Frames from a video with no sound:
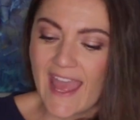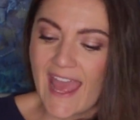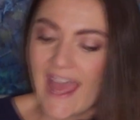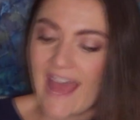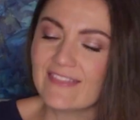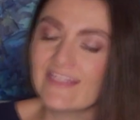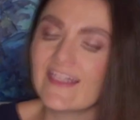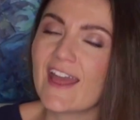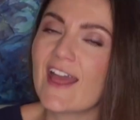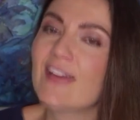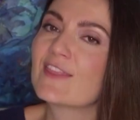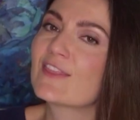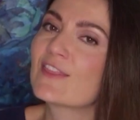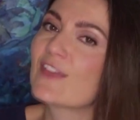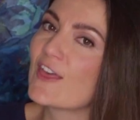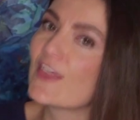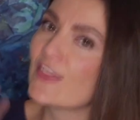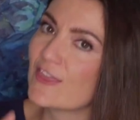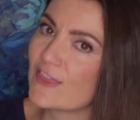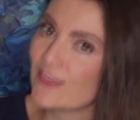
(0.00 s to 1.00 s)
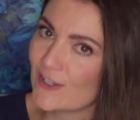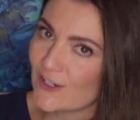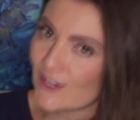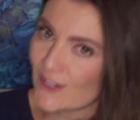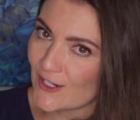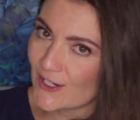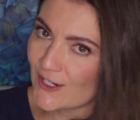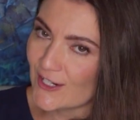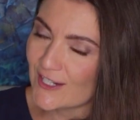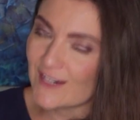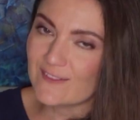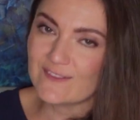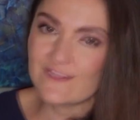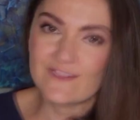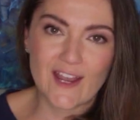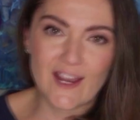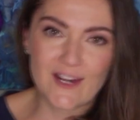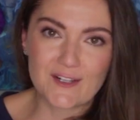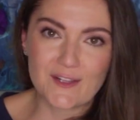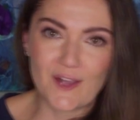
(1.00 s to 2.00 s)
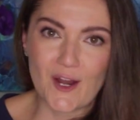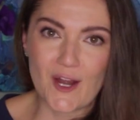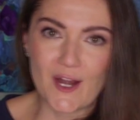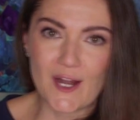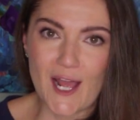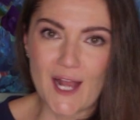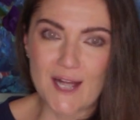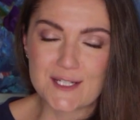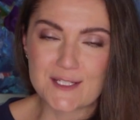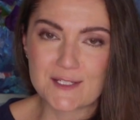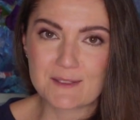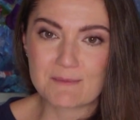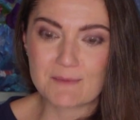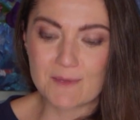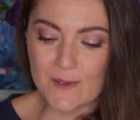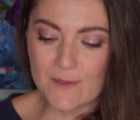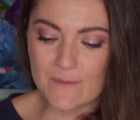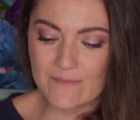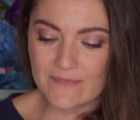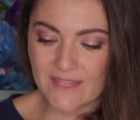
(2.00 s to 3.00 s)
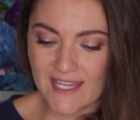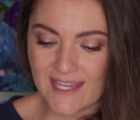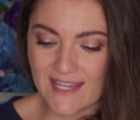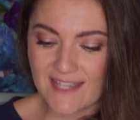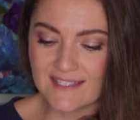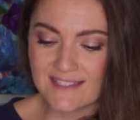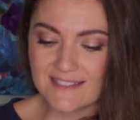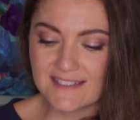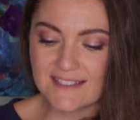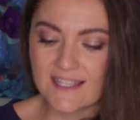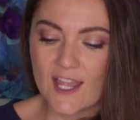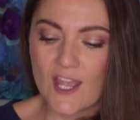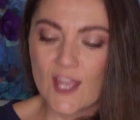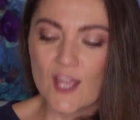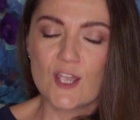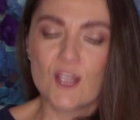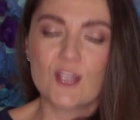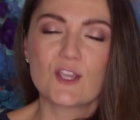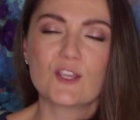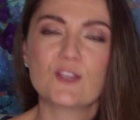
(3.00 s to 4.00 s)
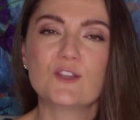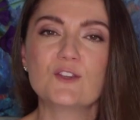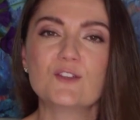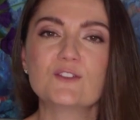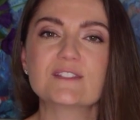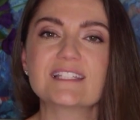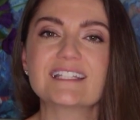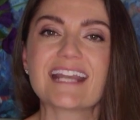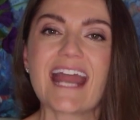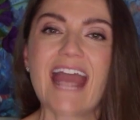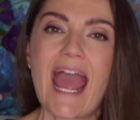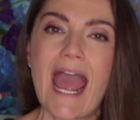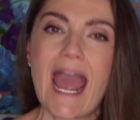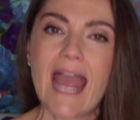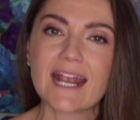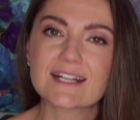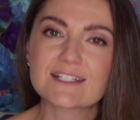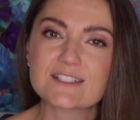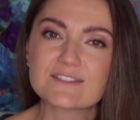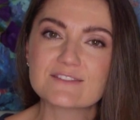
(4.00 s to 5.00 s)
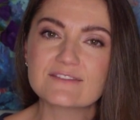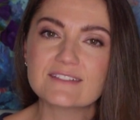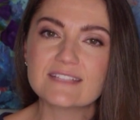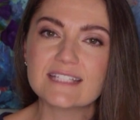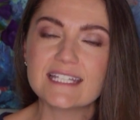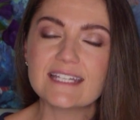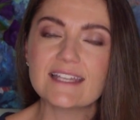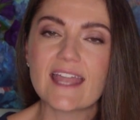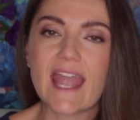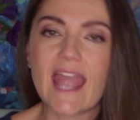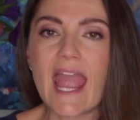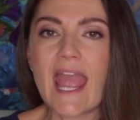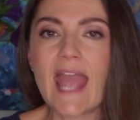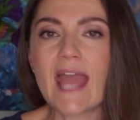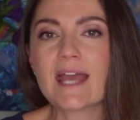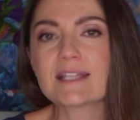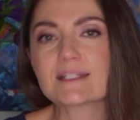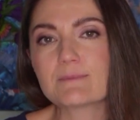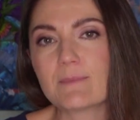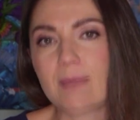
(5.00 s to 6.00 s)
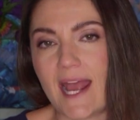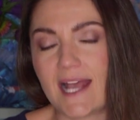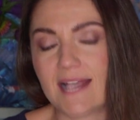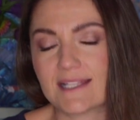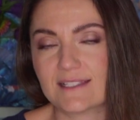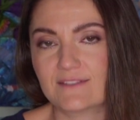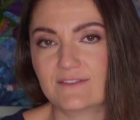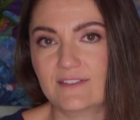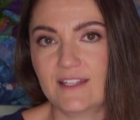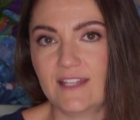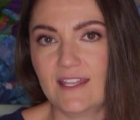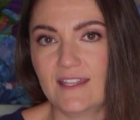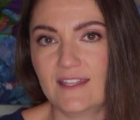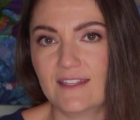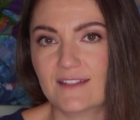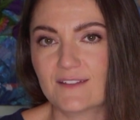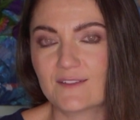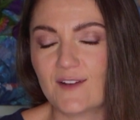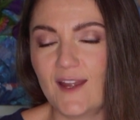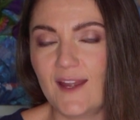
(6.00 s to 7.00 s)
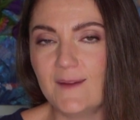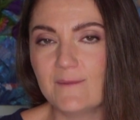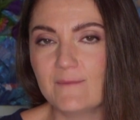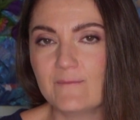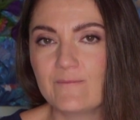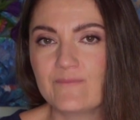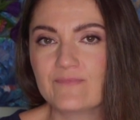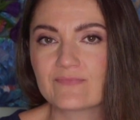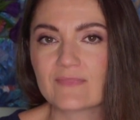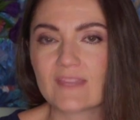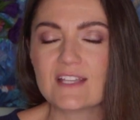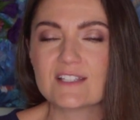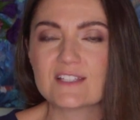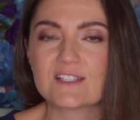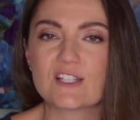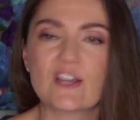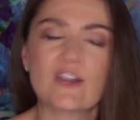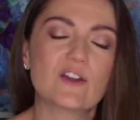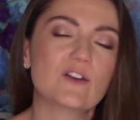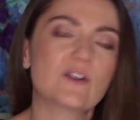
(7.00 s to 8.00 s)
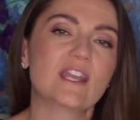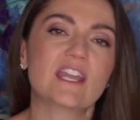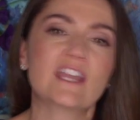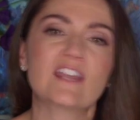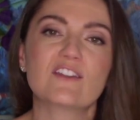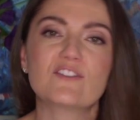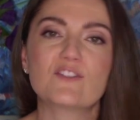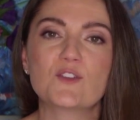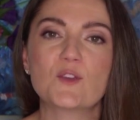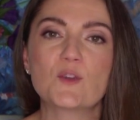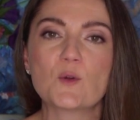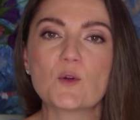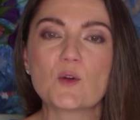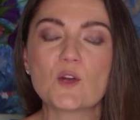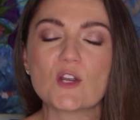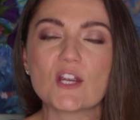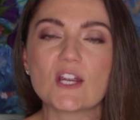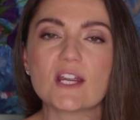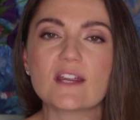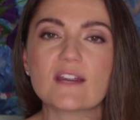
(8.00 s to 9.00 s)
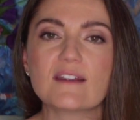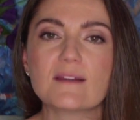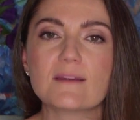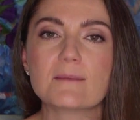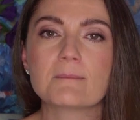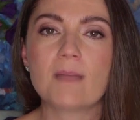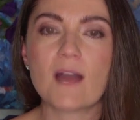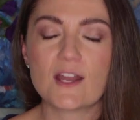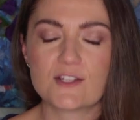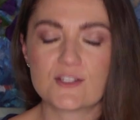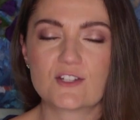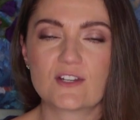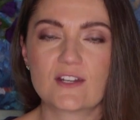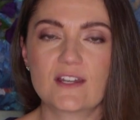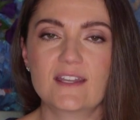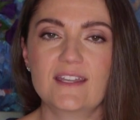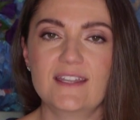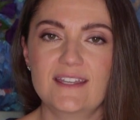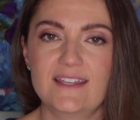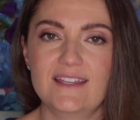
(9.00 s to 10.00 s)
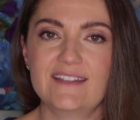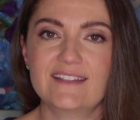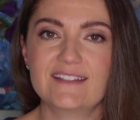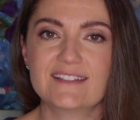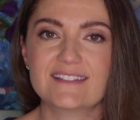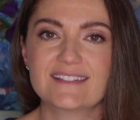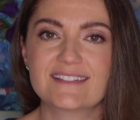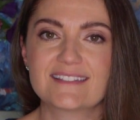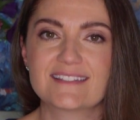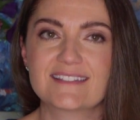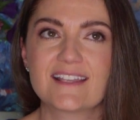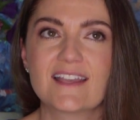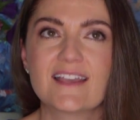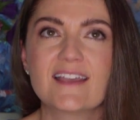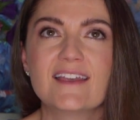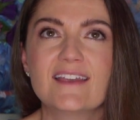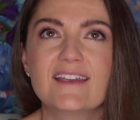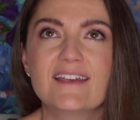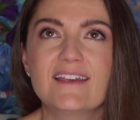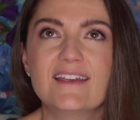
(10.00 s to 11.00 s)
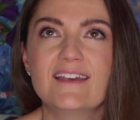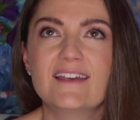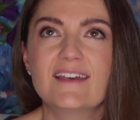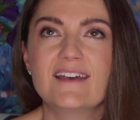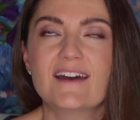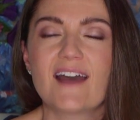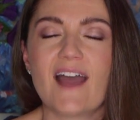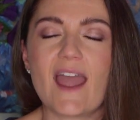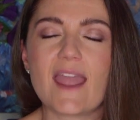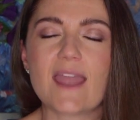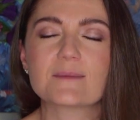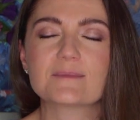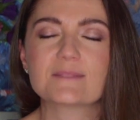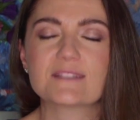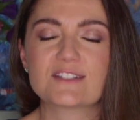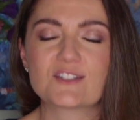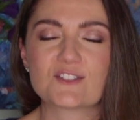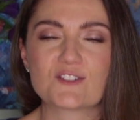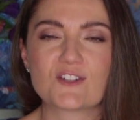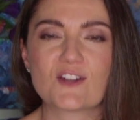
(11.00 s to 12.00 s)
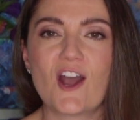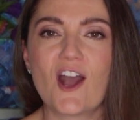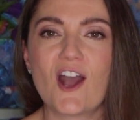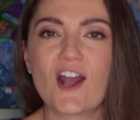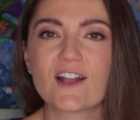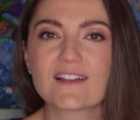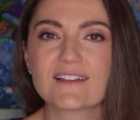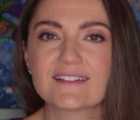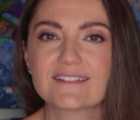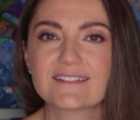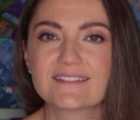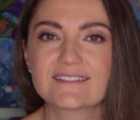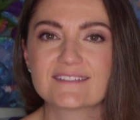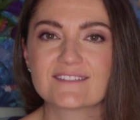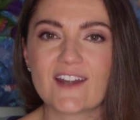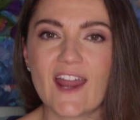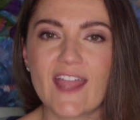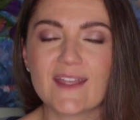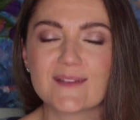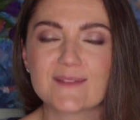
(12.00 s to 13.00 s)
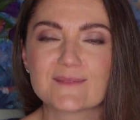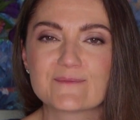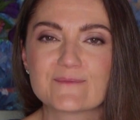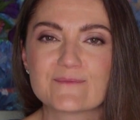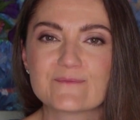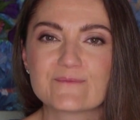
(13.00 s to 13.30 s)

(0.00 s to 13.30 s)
And then the third and final hard actionable is use it actively and passively, right? So if your mantra is, I am strong, right?